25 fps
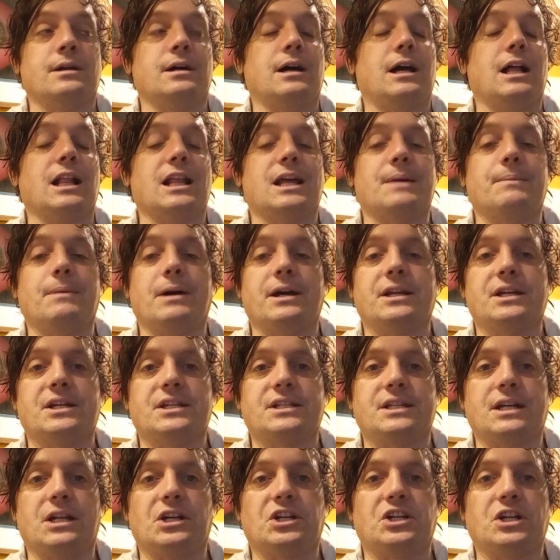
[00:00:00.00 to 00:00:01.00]
Allgemeine
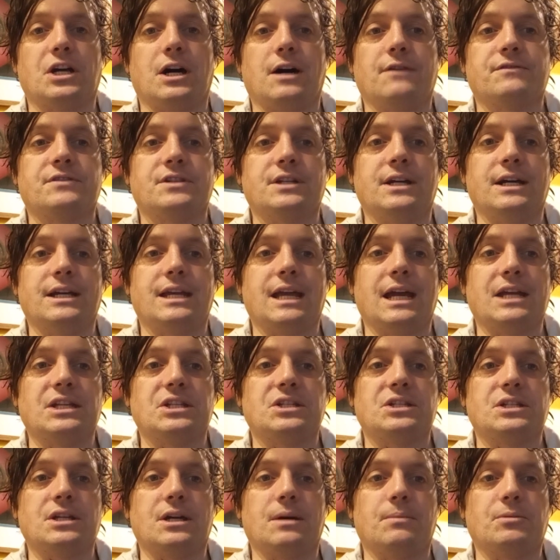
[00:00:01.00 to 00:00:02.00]
Gesellschaft
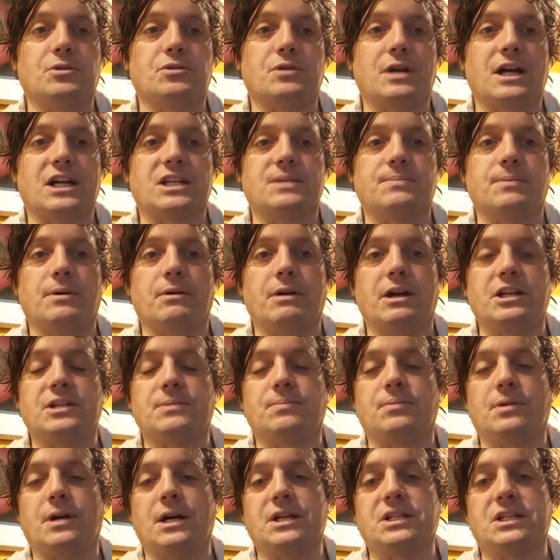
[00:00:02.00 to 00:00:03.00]
against Traxpo
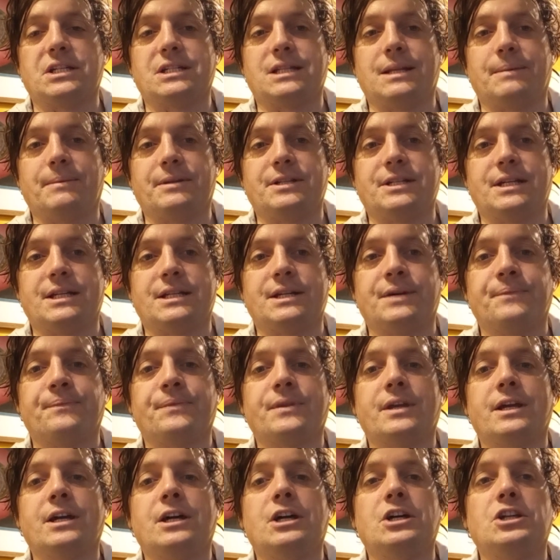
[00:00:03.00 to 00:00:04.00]
Enterprises Limited
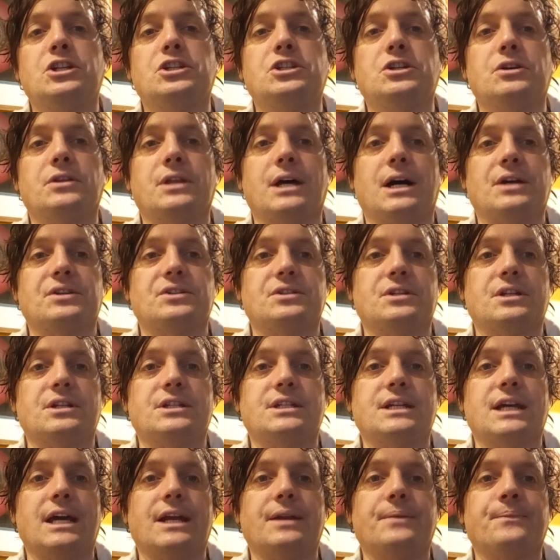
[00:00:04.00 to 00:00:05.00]

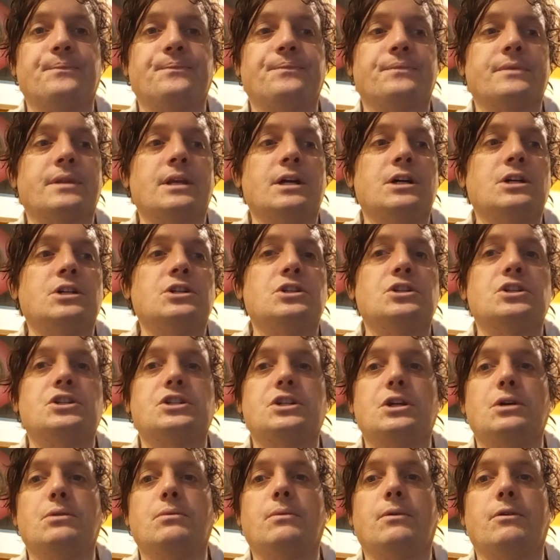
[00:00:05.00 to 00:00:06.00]
2010.
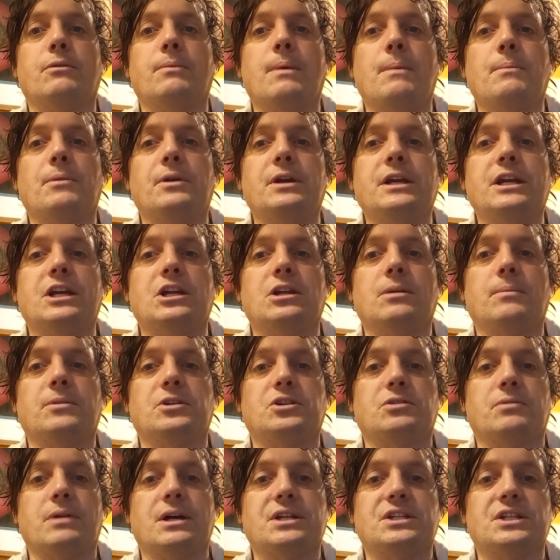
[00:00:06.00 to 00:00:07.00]
So remember, economic
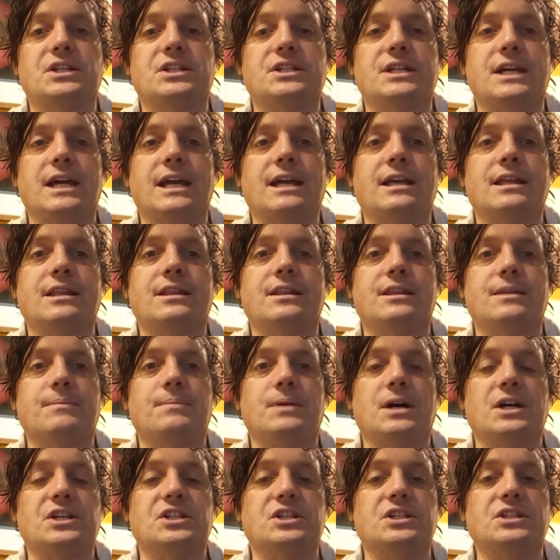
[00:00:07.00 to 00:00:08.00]
duress is saying the
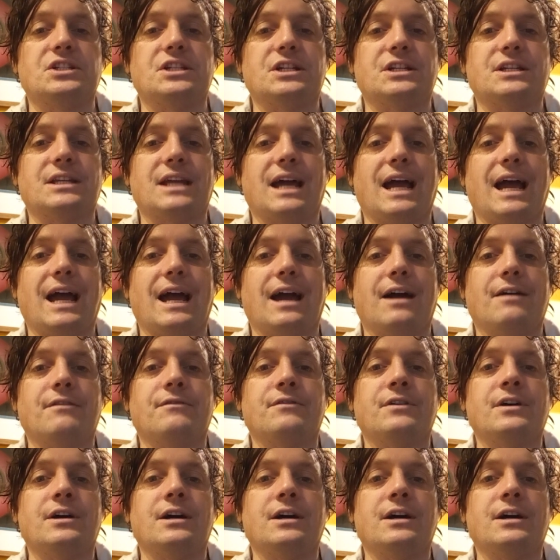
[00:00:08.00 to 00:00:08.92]
person didn't have